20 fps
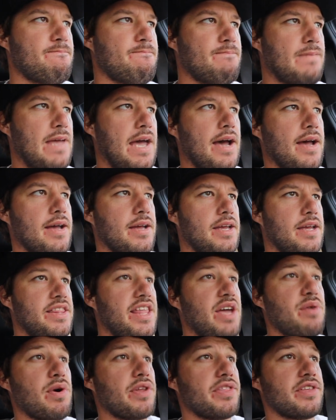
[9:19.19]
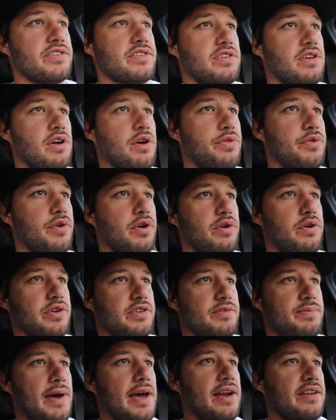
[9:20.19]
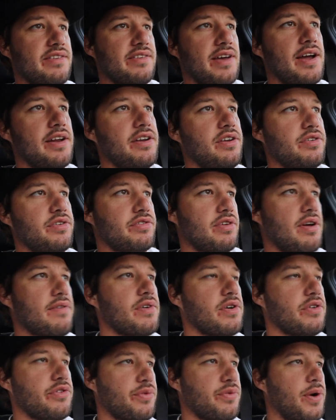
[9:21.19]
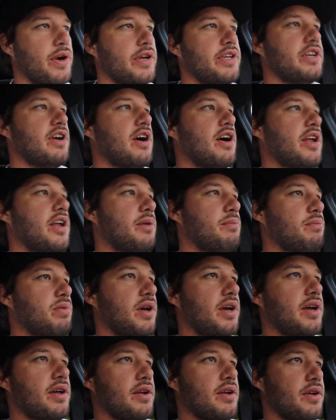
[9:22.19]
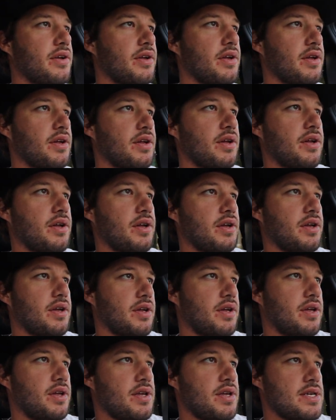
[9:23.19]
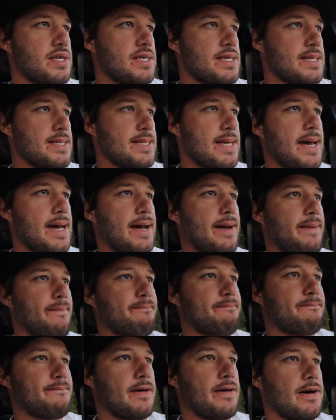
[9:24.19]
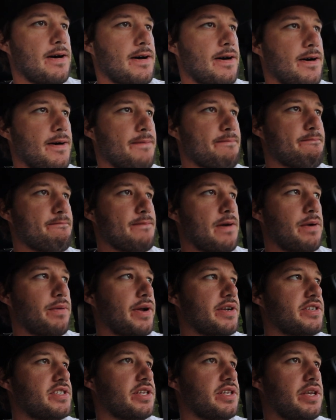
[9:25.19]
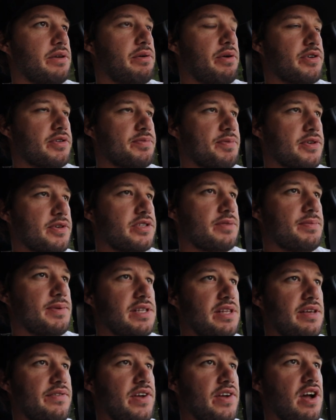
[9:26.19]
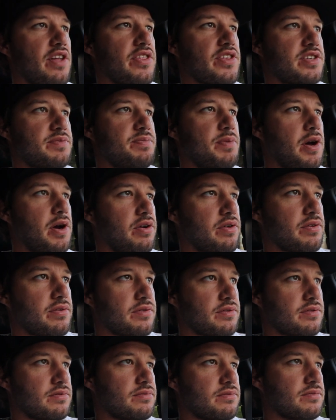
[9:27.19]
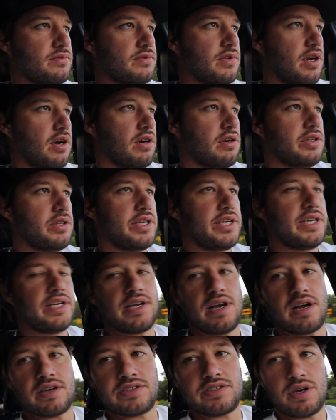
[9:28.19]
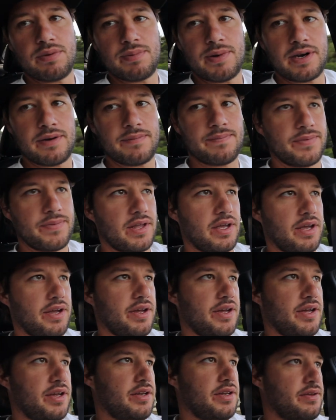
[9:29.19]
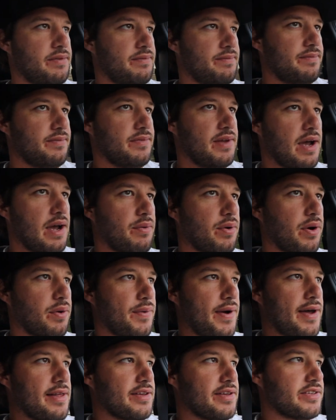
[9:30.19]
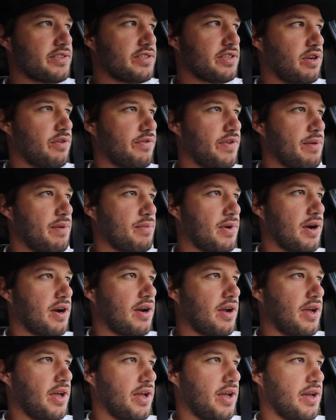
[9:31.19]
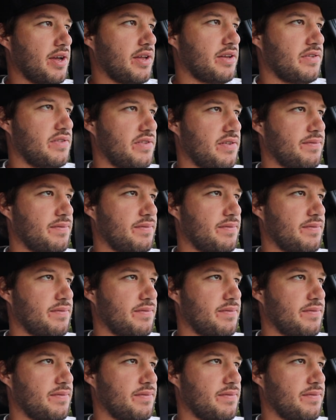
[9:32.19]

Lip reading: Yeah, and they want this to go through as bad as I do, so everyone's working on it, but yeah. Originally we were supposed to be living on this boat early in October, and now we're well into November, and